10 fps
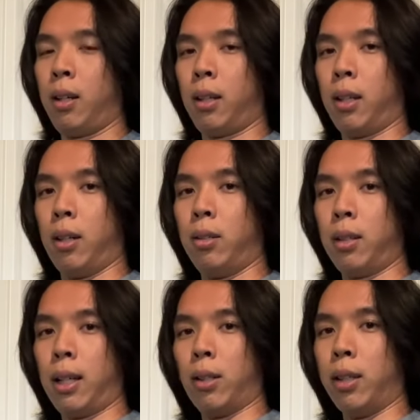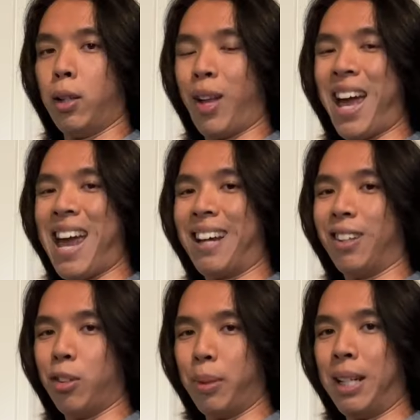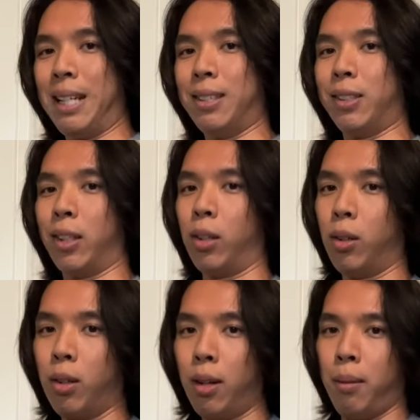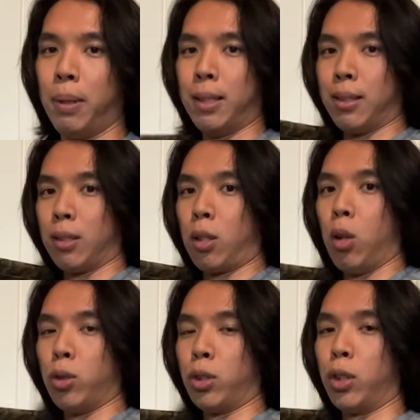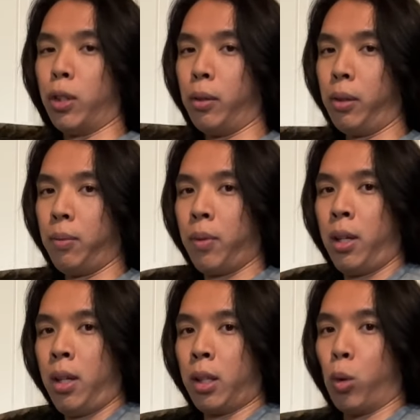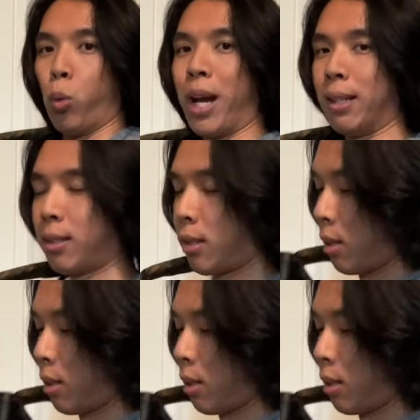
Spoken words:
you know, it'll hang a little bit easier because it's closer to your waist.